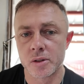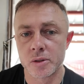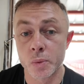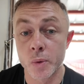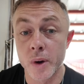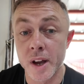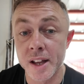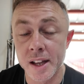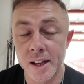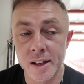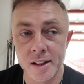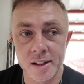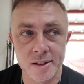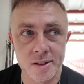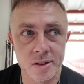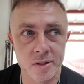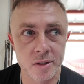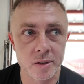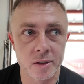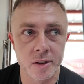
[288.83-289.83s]
waiting
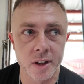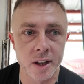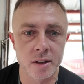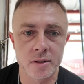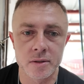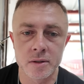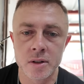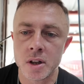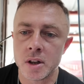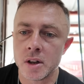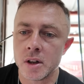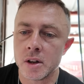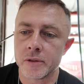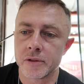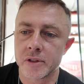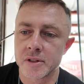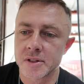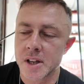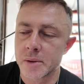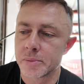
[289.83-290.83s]
until, like,
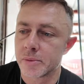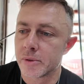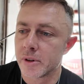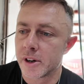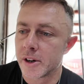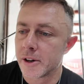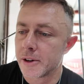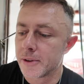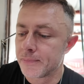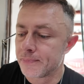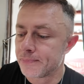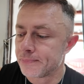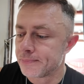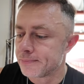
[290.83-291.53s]
for example,